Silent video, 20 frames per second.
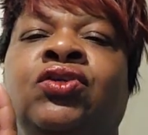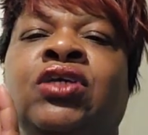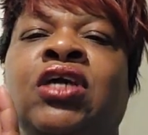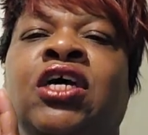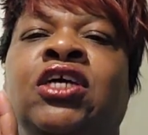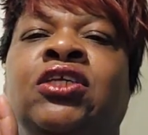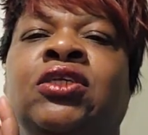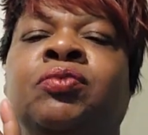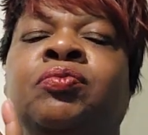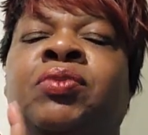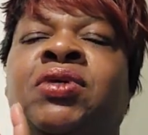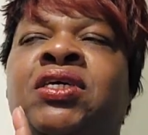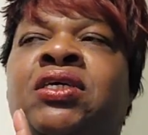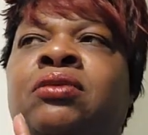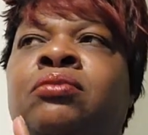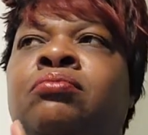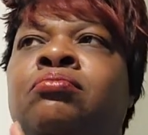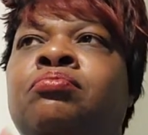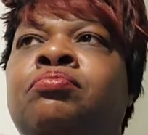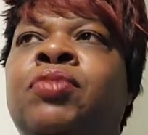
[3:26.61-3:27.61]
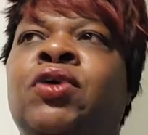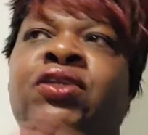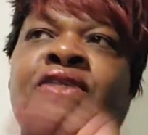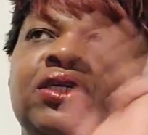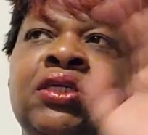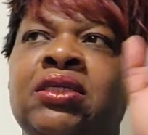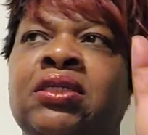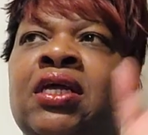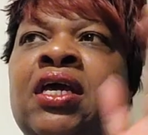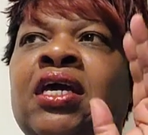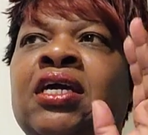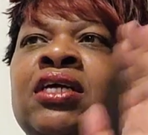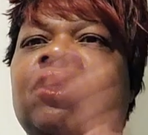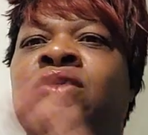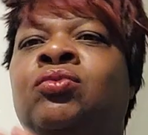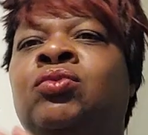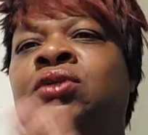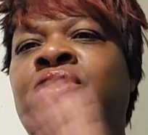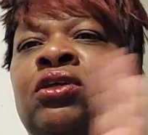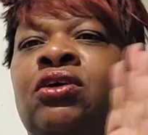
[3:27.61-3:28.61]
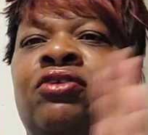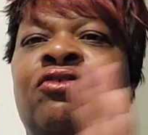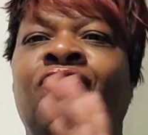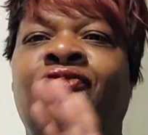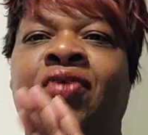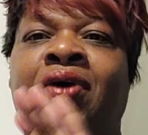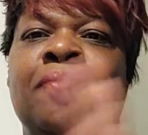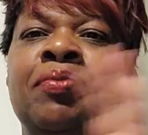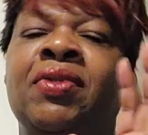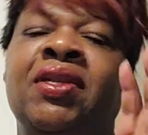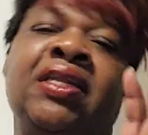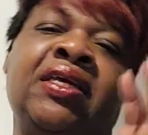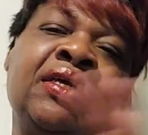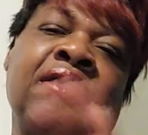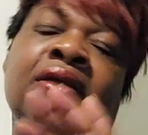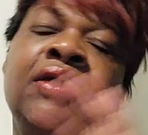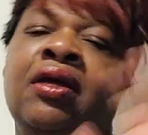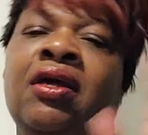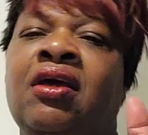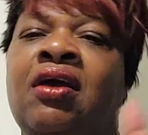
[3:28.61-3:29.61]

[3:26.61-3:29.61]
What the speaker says: has been butting heads with her family